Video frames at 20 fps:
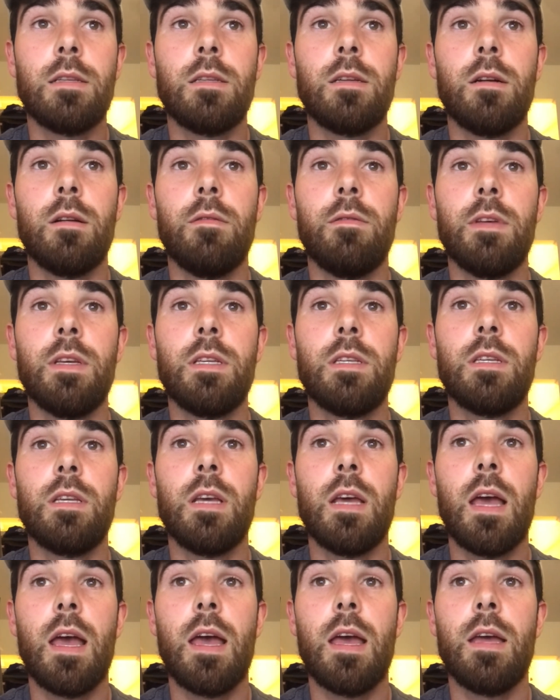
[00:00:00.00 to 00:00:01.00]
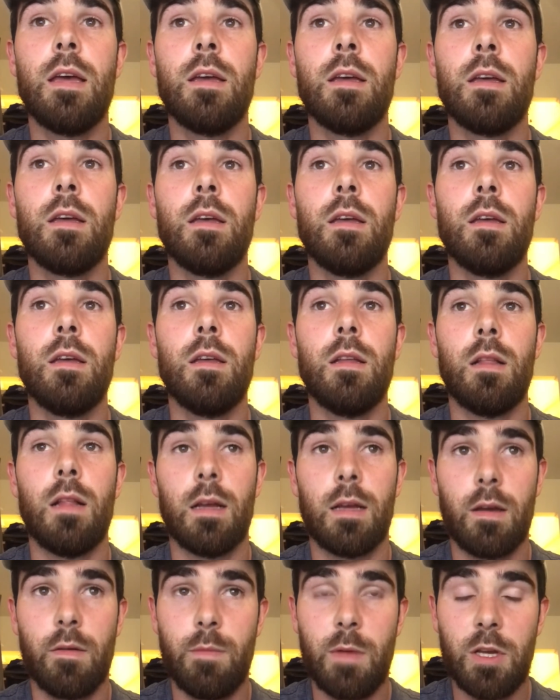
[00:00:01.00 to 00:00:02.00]
cerevisiae,
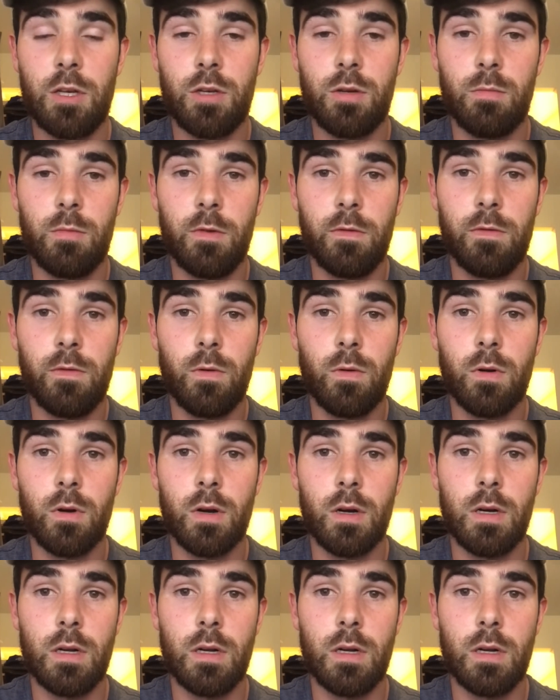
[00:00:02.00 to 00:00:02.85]
like I mentioned before,